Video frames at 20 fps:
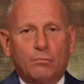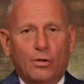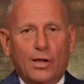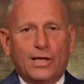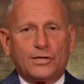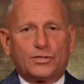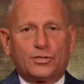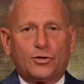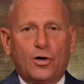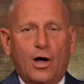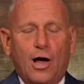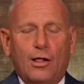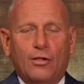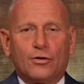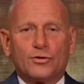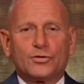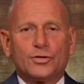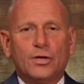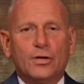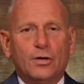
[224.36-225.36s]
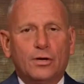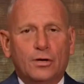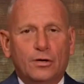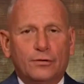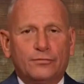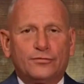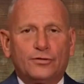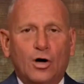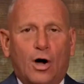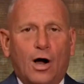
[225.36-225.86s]
plus
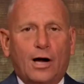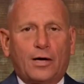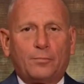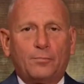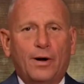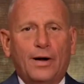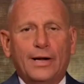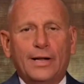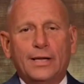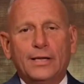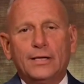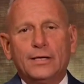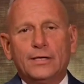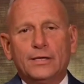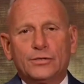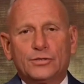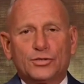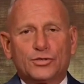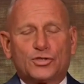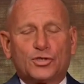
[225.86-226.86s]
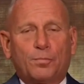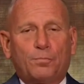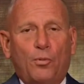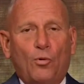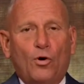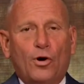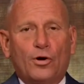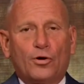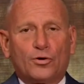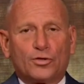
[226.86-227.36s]
of dark money to
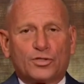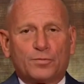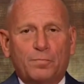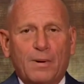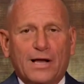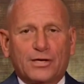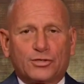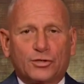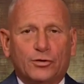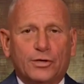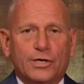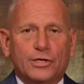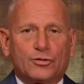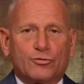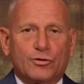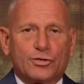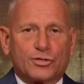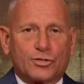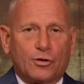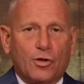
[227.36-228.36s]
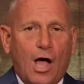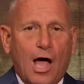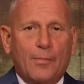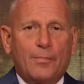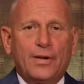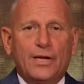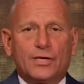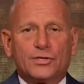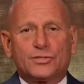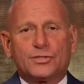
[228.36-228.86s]
support her special interest
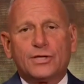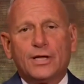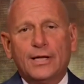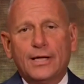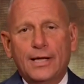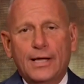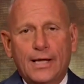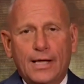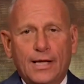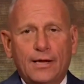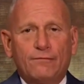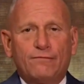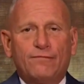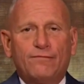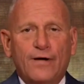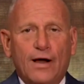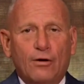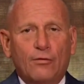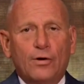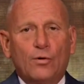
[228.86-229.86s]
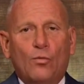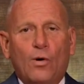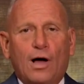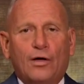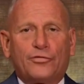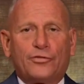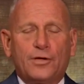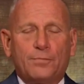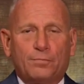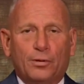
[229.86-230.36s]
lobbyists and very
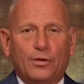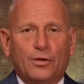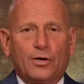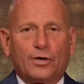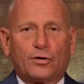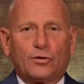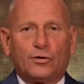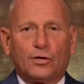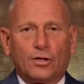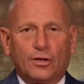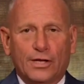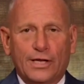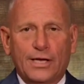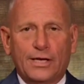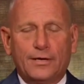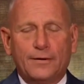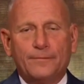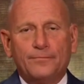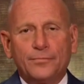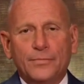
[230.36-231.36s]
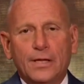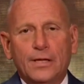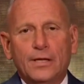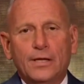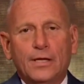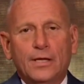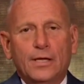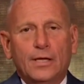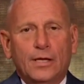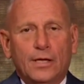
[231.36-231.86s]
wealthy political elite
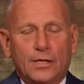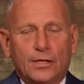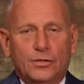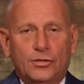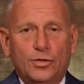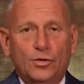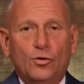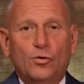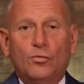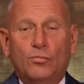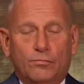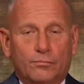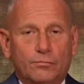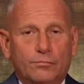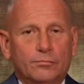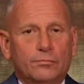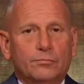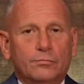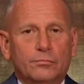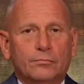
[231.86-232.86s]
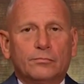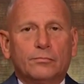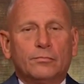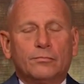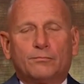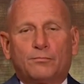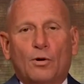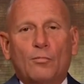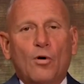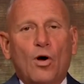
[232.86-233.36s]
to
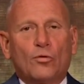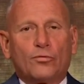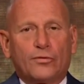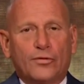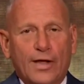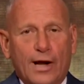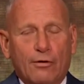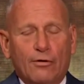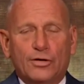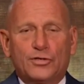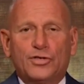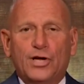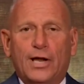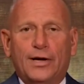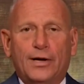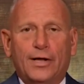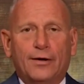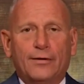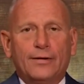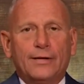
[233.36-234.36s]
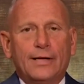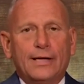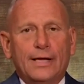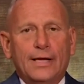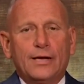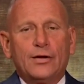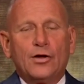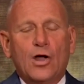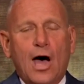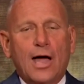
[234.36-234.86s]
promote their agenda
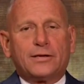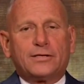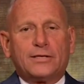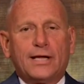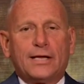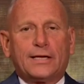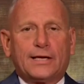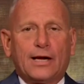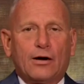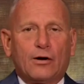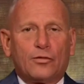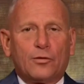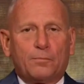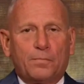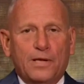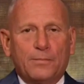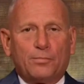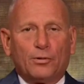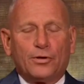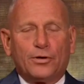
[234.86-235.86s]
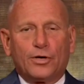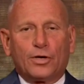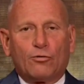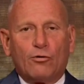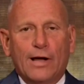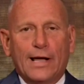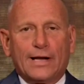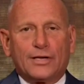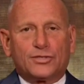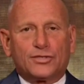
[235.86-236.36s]
and not take care of the people in the
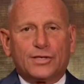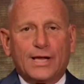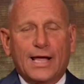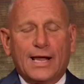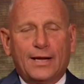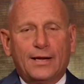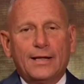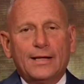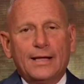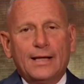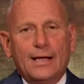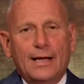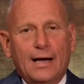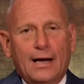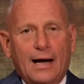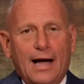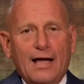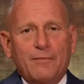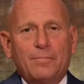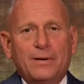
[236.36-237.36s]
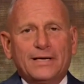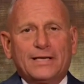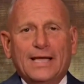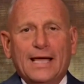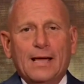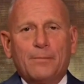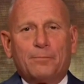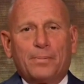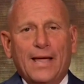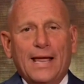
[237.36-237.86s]
Granite State. I've been
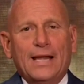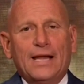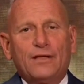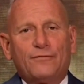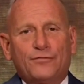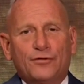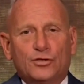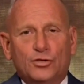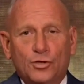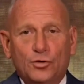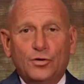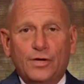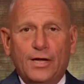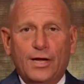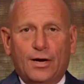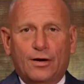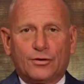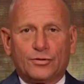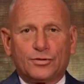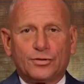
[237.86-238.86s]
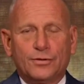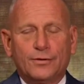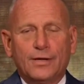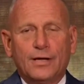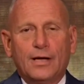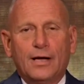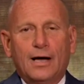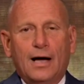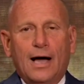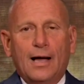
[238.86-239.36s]
campaigning for 2 years.
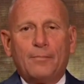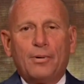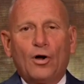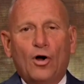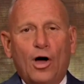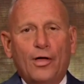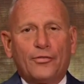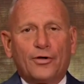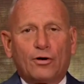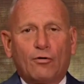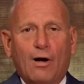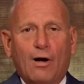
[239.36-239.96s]
I've been on the